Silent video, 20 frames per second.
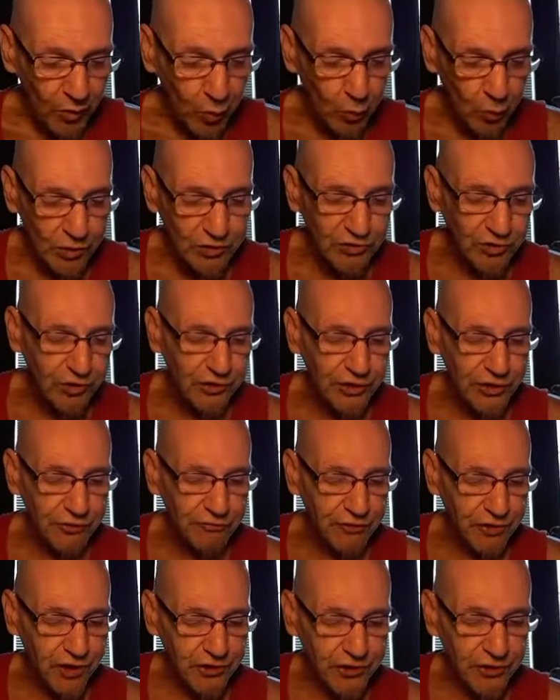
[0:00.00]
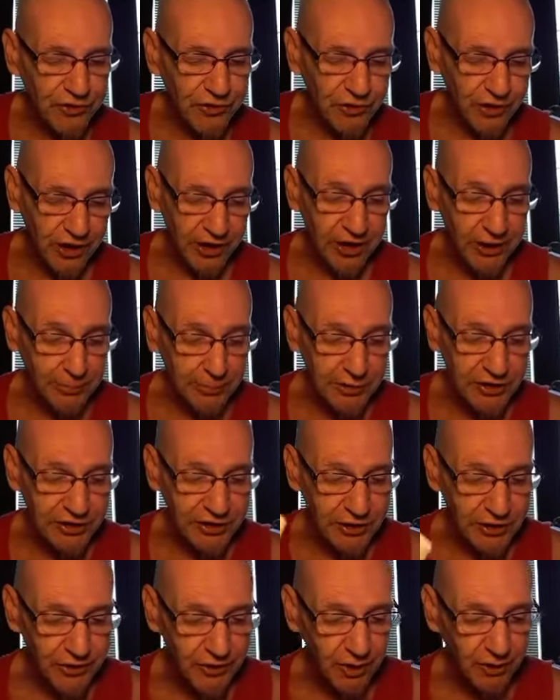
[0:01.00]
One such effect is the
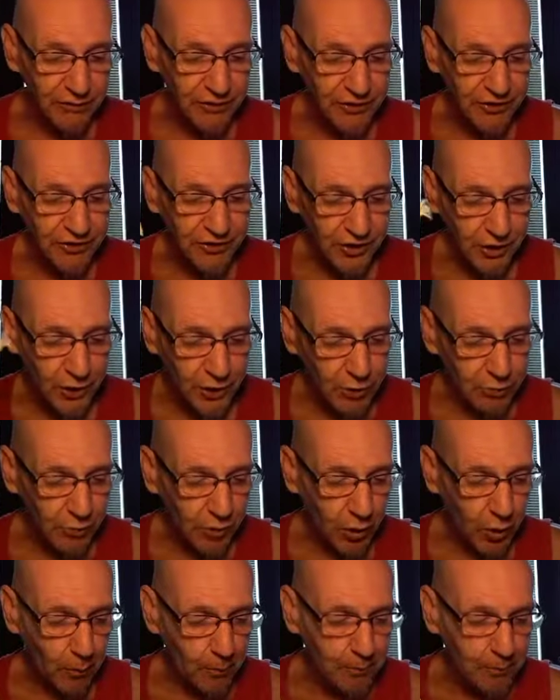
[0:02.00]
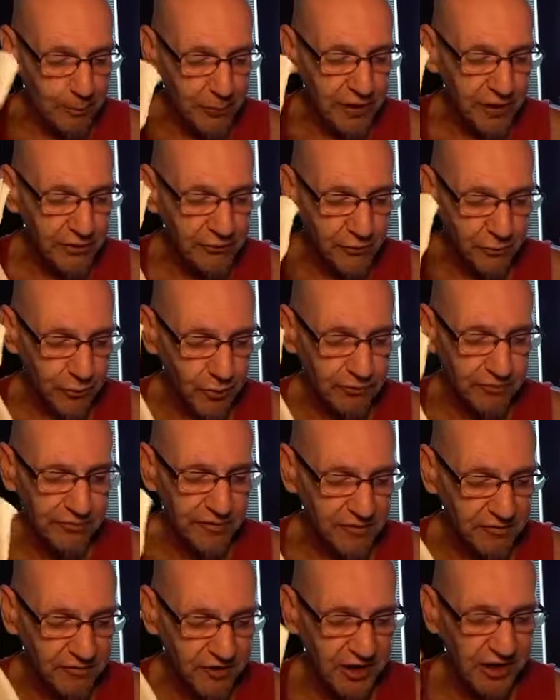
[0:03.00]
inhibition of the cytochrome
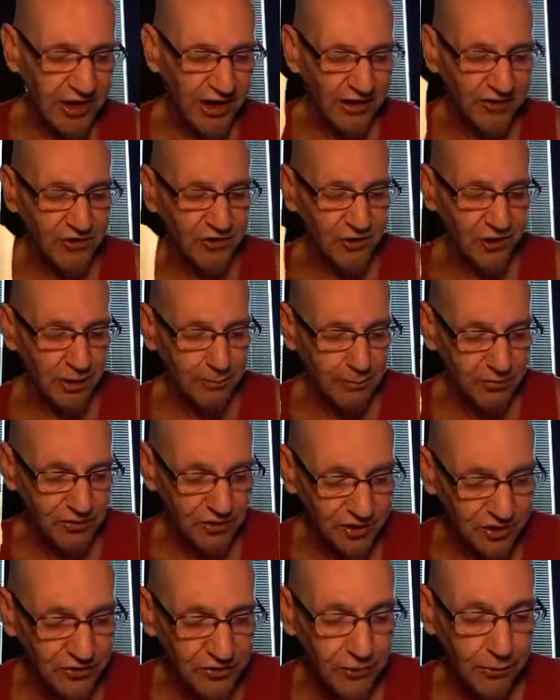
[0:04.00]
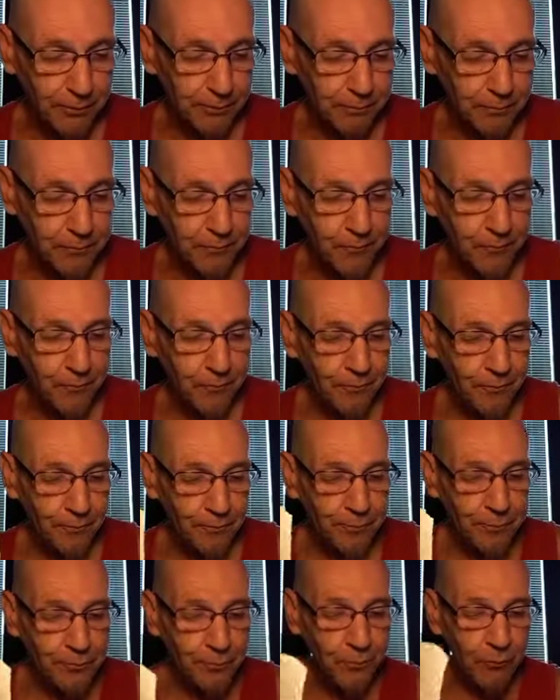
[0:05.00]
P450 enzyme system,
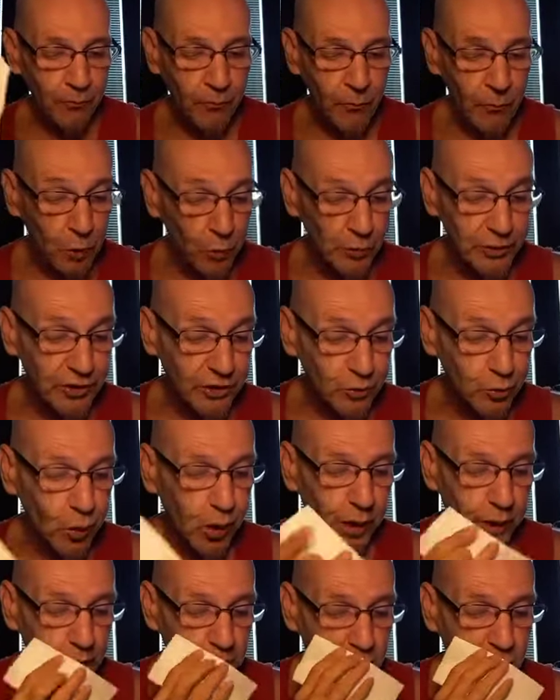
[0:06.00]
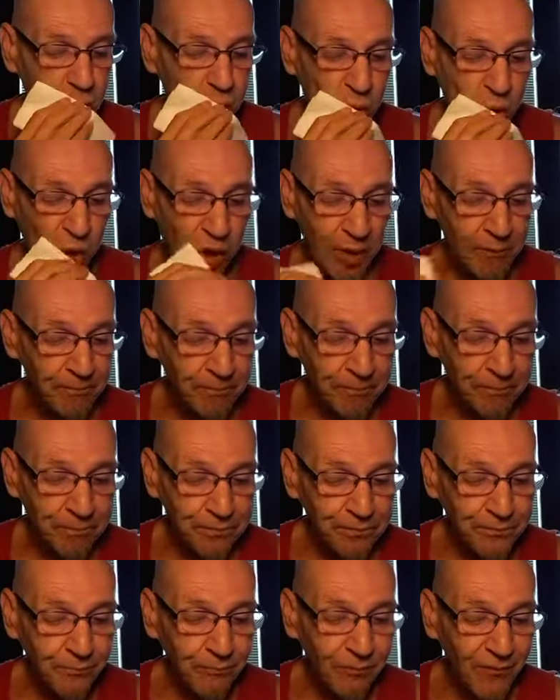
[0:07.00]
which is what?
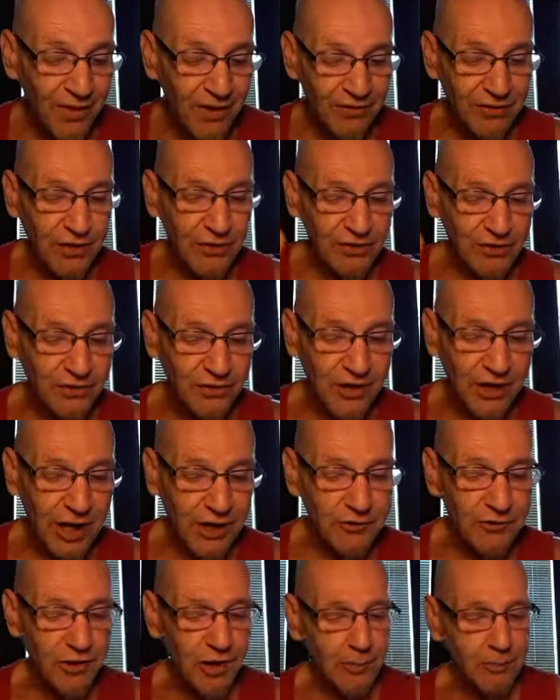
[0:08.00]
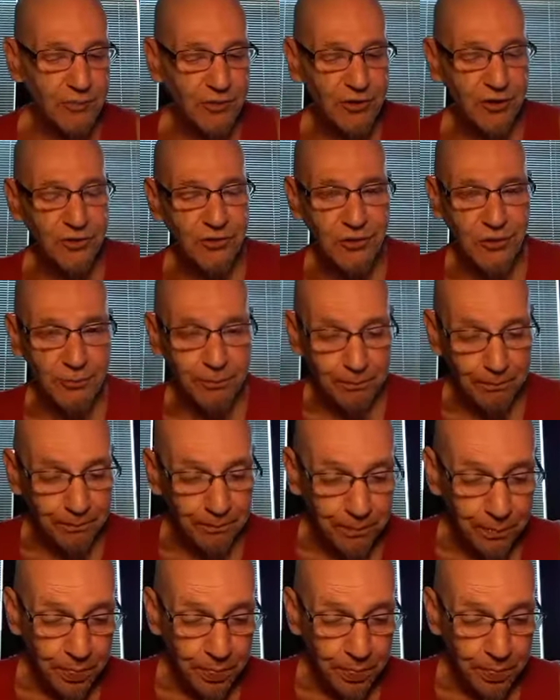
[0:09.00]
This is an enzyme system